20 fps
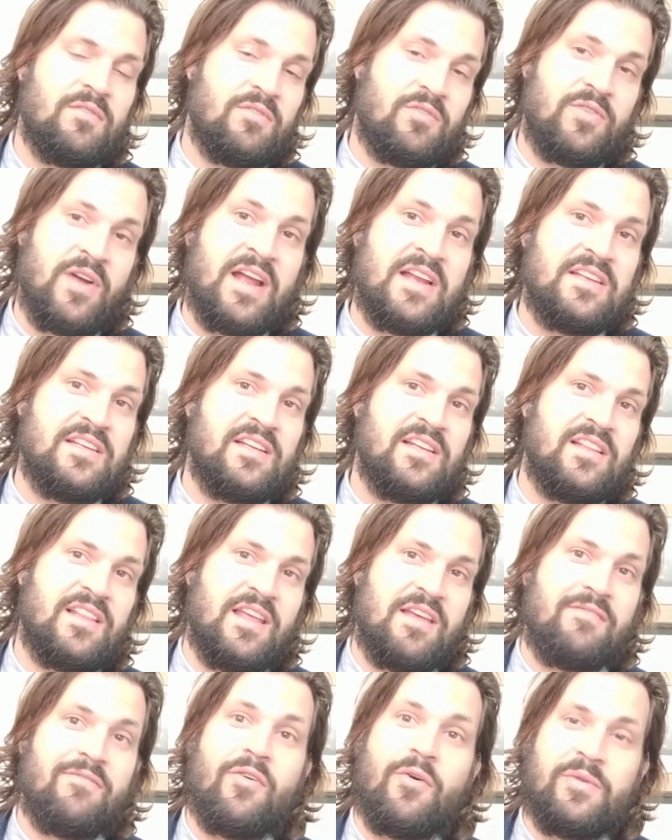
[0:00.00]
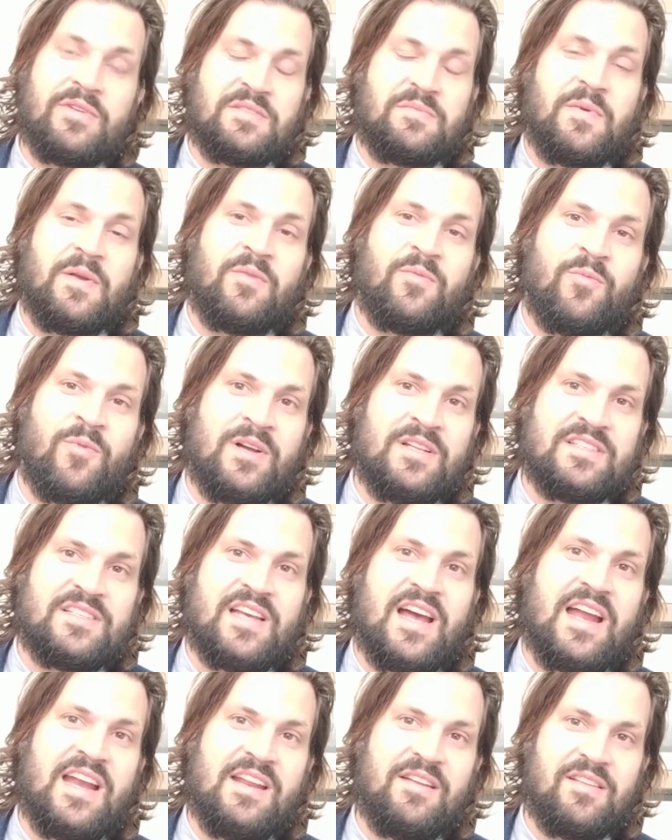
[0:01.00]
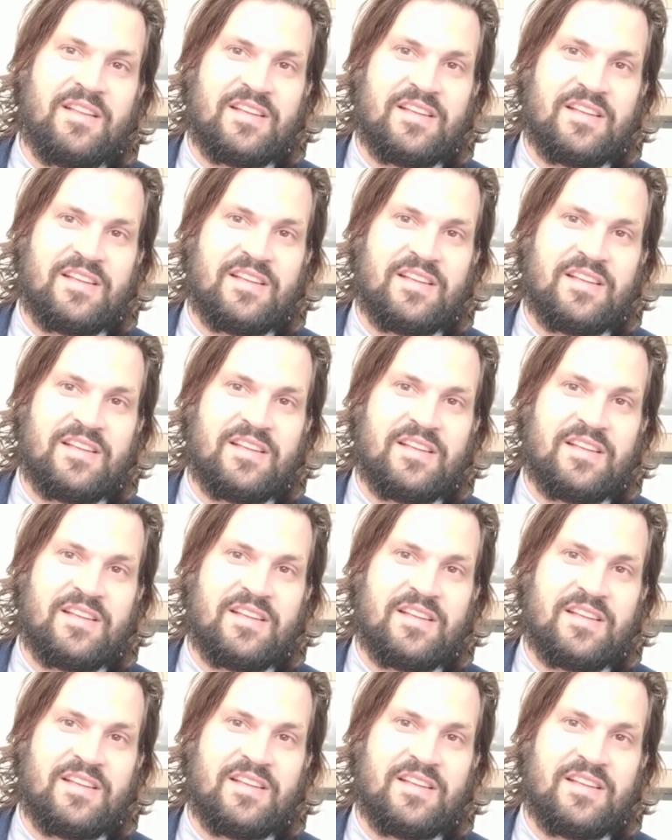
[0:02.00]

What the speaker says: Granted, they've always been one-sided